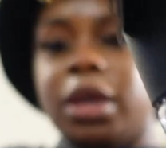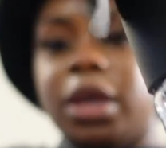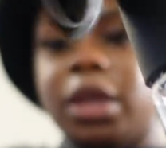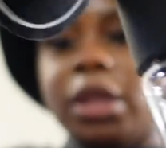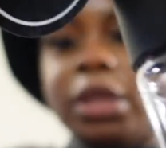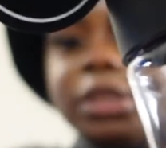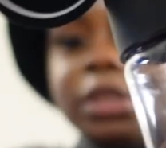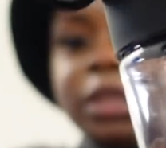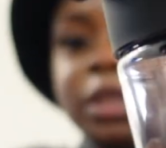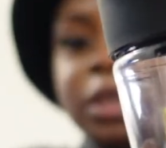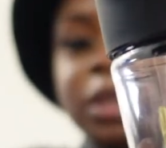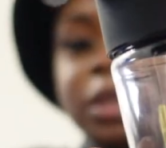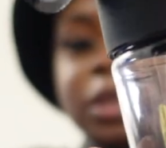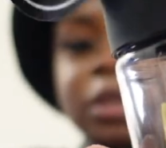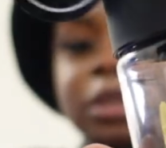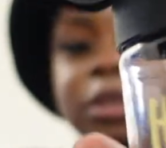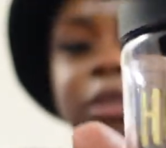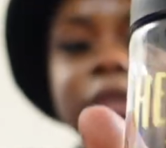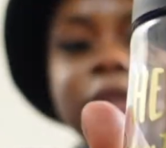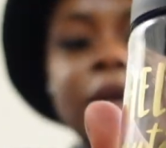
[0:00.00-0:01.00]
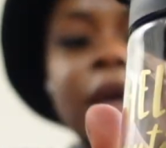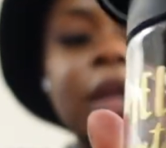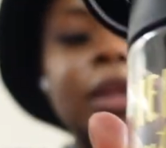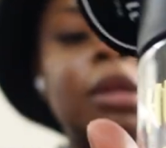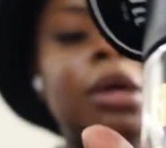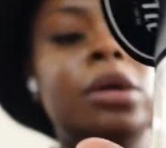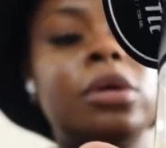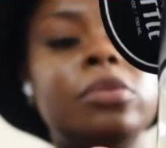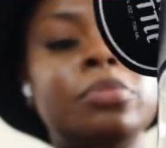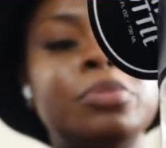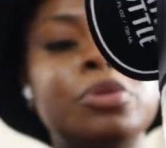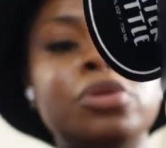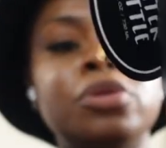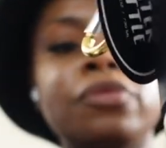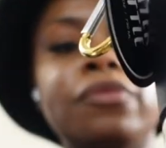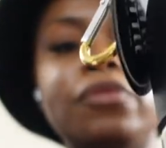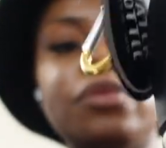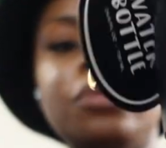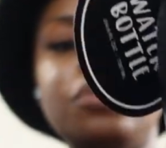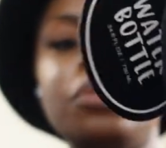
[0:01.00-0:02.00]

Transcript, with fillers: and it says hello beautiful